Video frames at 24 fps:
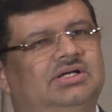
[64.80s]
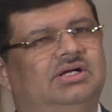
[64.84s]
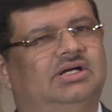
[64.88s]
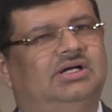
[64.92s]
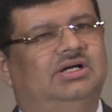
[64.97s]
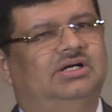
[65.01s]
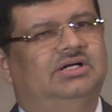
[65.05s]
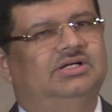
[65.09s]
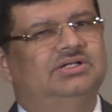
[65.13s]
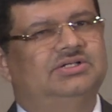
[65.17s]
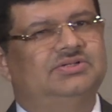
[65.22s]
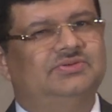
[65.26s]

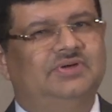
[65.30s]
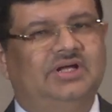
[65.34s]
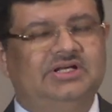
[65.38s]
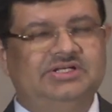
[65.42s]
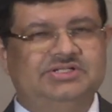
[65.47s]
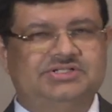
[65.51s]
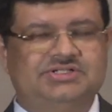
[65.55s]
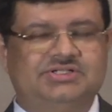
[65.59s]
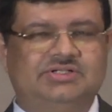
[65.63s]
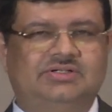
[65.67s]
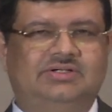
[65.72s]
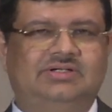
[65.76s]
to
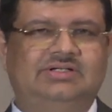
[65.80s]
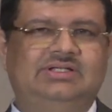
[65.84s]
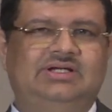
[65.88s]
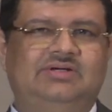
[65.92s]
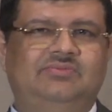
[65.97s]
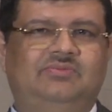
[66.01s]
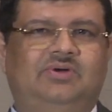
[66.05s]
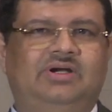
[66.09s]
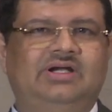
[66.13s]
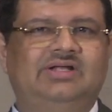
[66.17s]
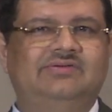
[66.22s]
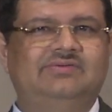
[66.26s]
ensure
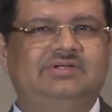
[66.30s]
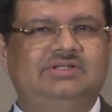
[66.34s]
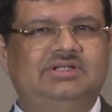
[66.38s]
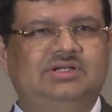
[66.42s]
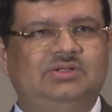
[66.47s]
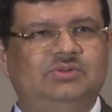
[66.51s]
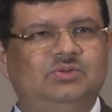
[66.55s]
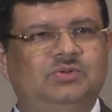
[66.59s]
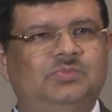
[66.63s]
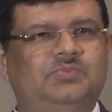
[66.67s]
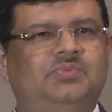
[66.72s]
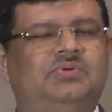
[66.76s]
that whatever the
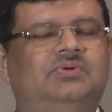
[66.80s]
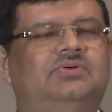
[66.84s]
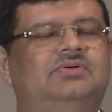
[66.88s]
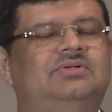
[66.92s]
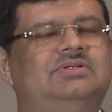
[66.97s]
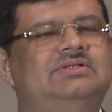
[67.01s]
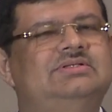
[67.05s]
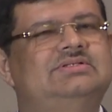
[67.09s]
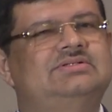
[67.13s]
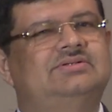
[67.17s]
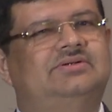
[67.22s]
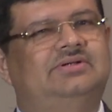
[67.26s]

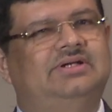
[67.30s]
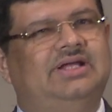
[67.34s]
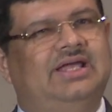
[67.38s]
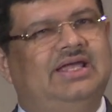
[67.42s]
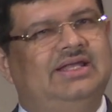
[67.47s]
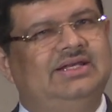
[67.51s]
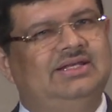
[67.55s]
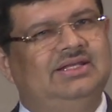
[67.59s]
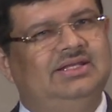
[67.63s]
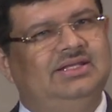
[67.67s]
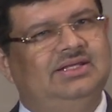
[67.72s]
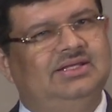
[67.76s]
loopholes or
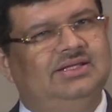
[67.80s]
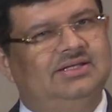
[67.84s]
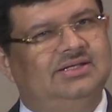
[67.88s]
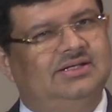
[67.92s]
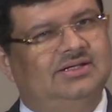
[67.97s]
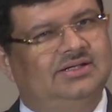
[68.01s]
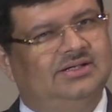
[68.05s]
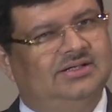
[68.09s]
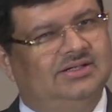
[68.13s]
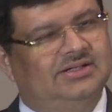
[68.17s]
any